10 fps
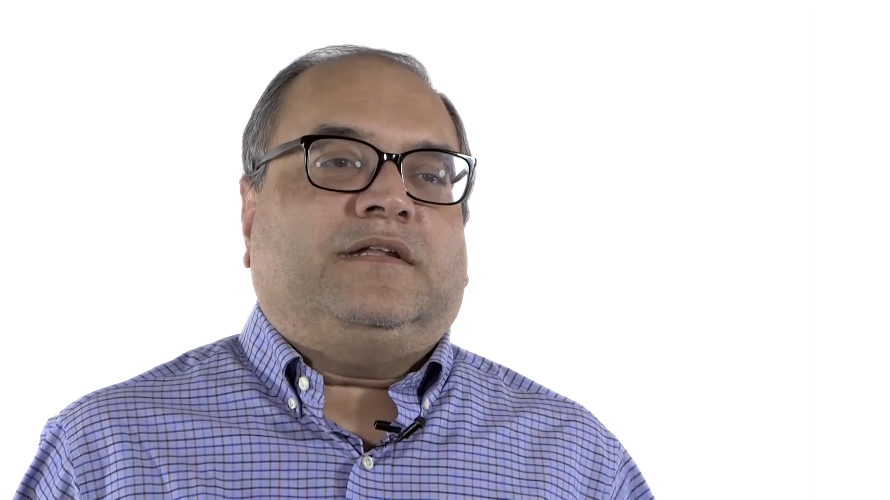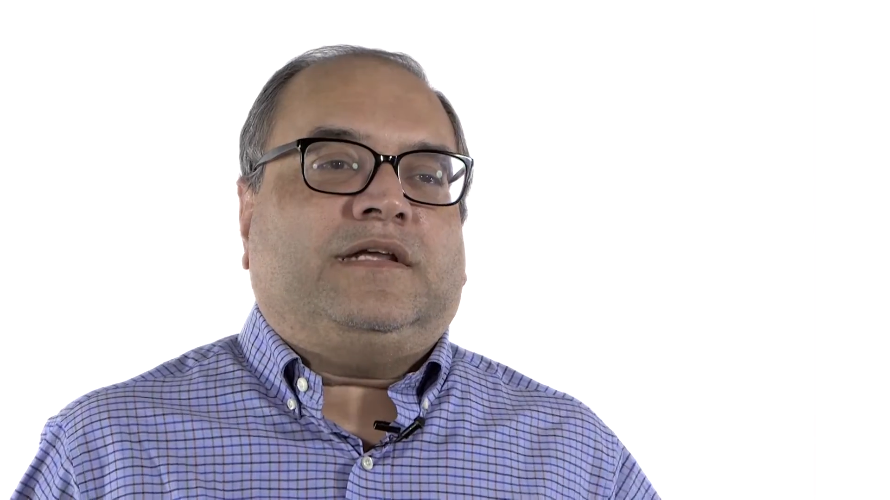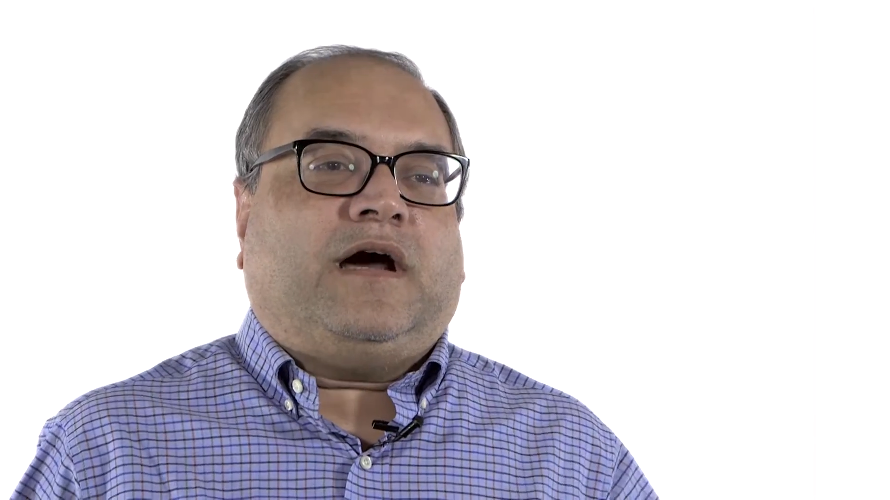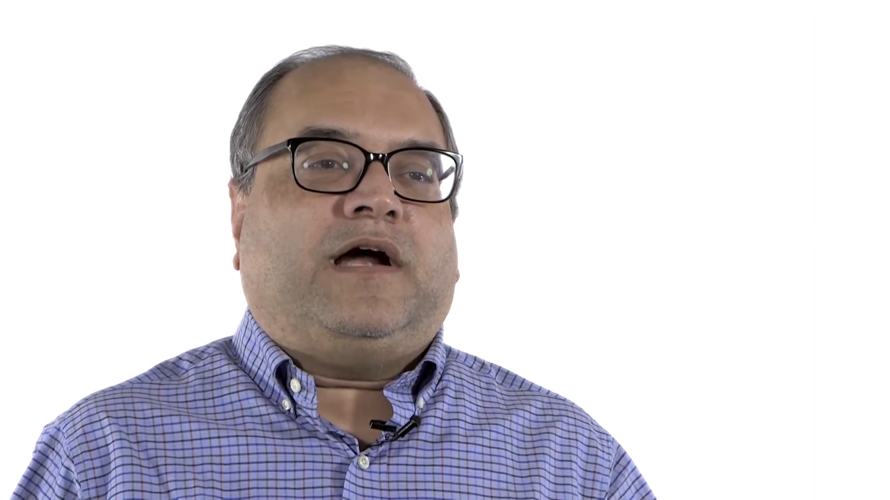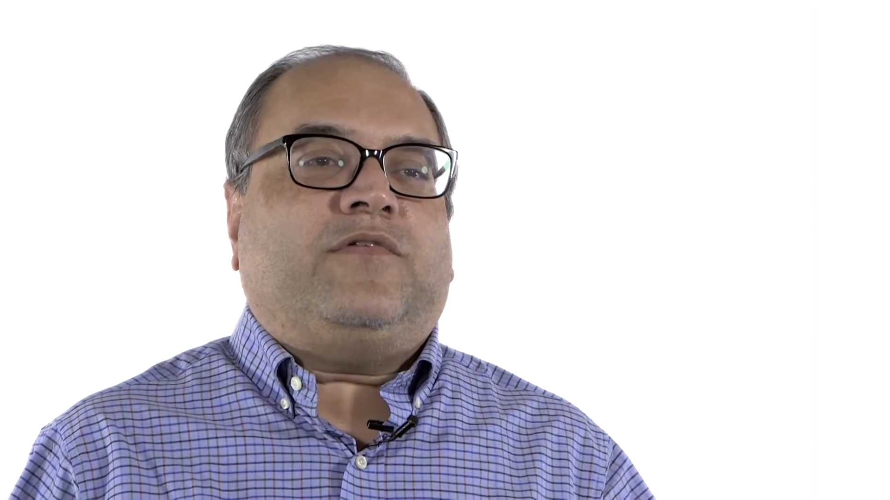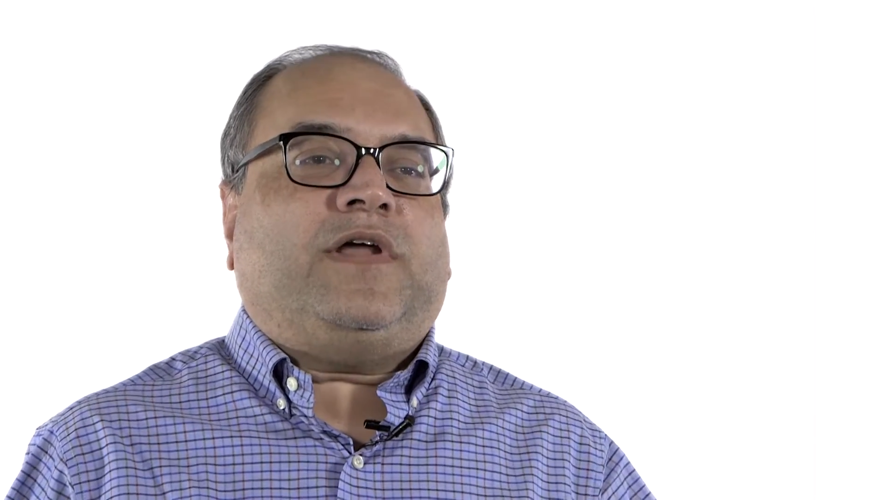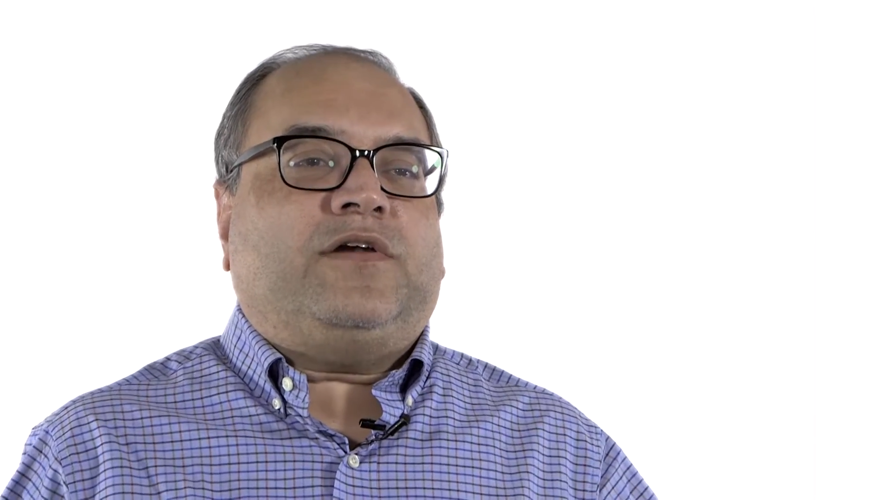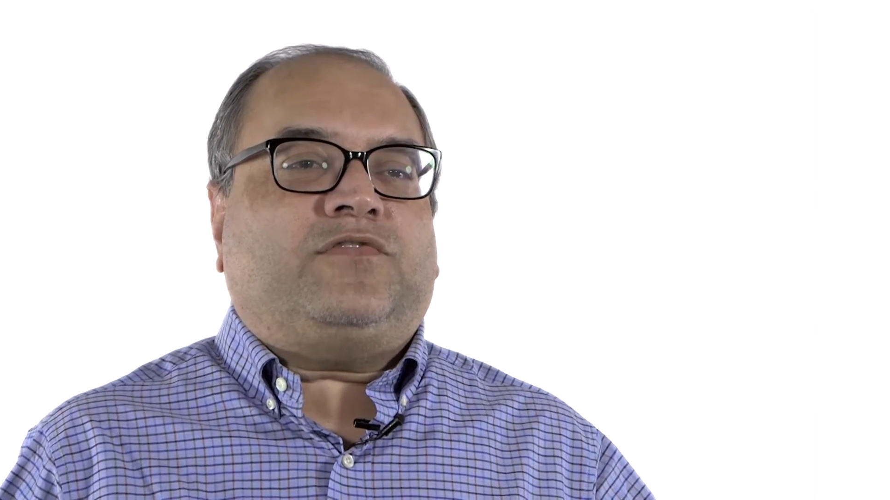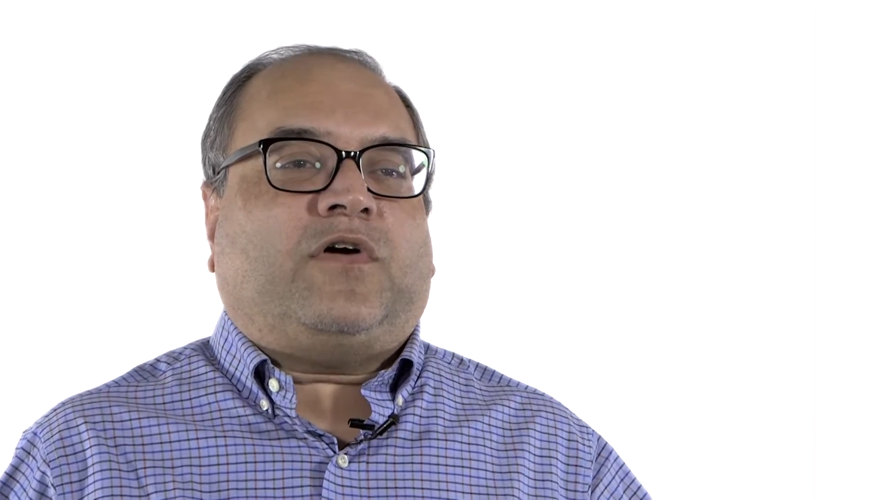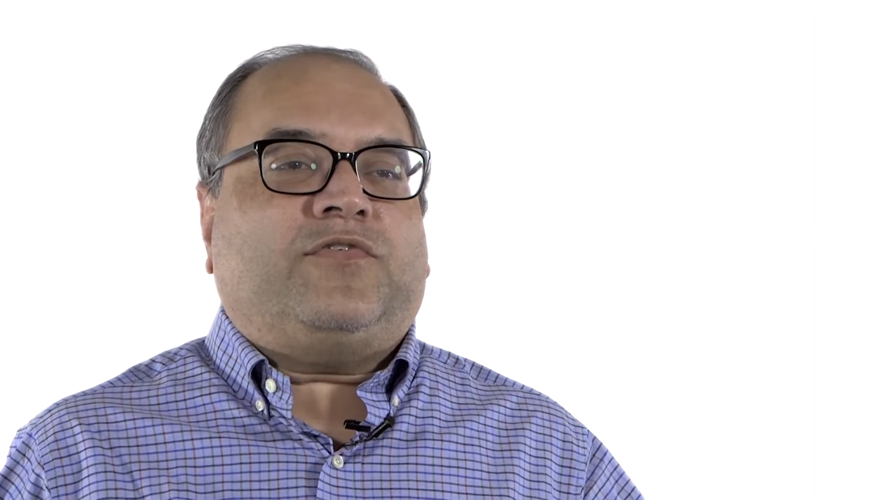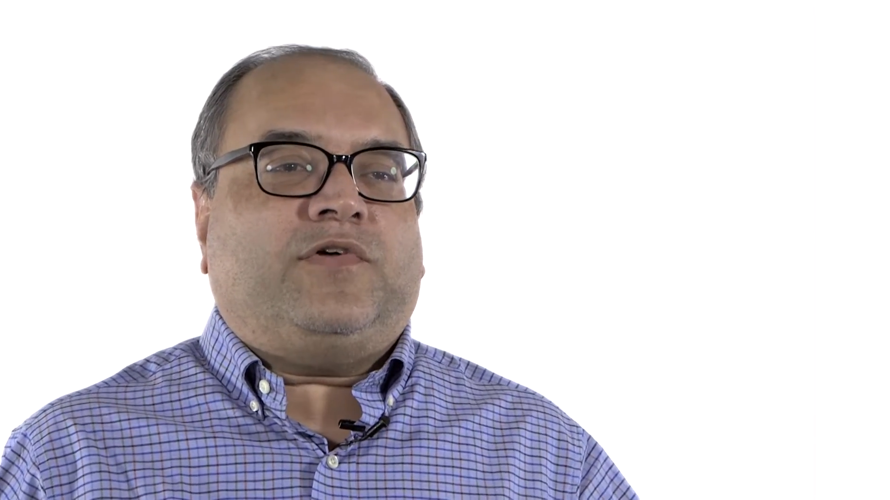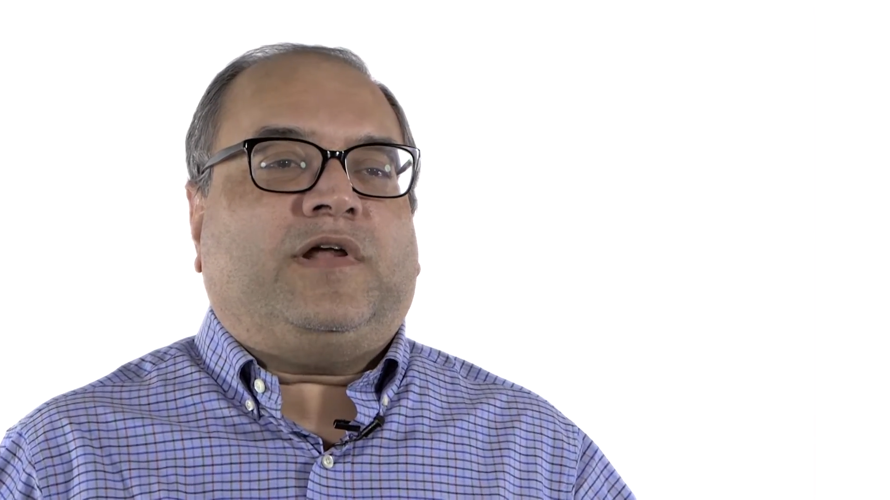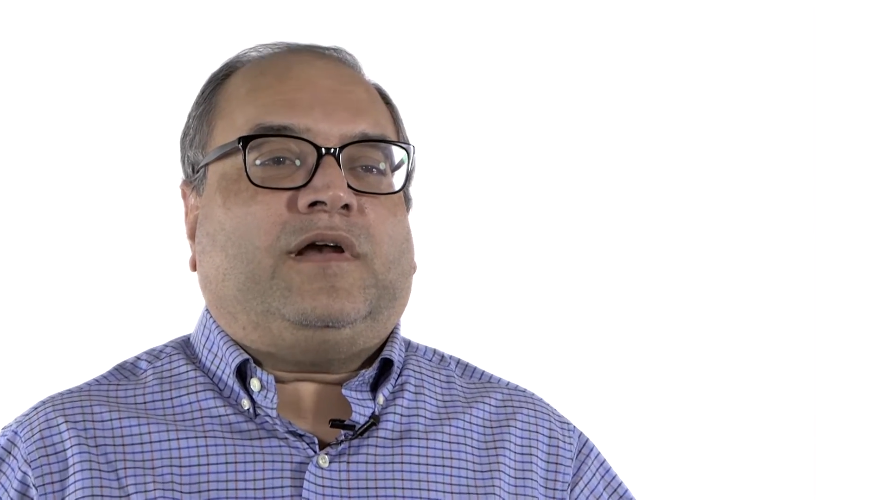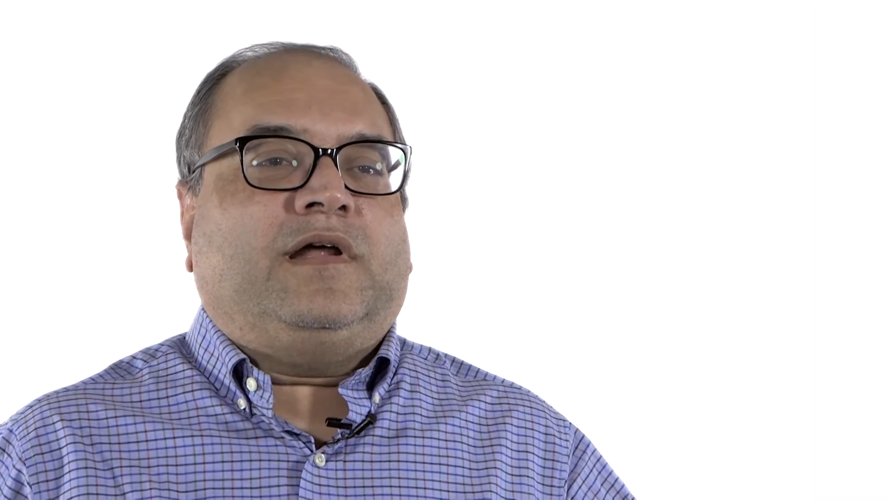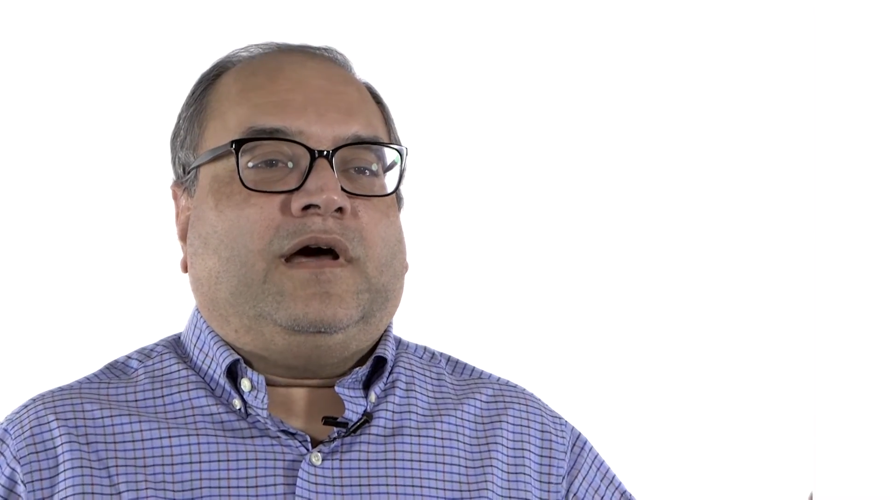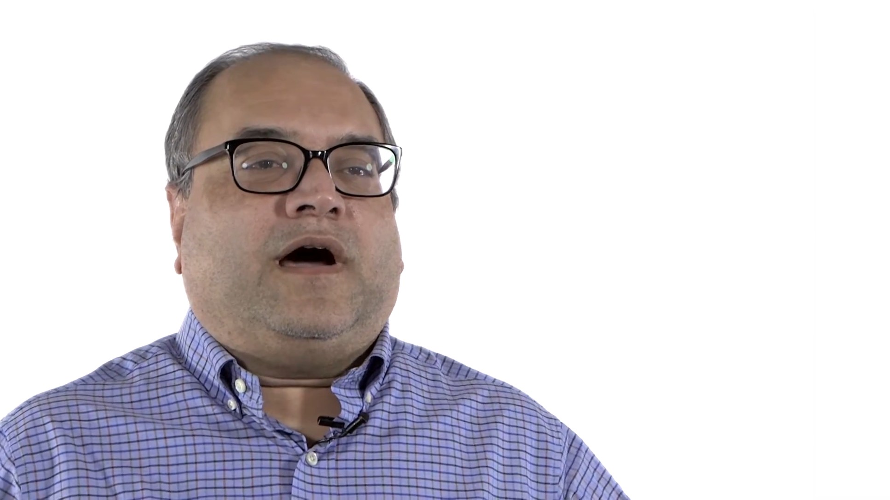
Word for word: The hardware and software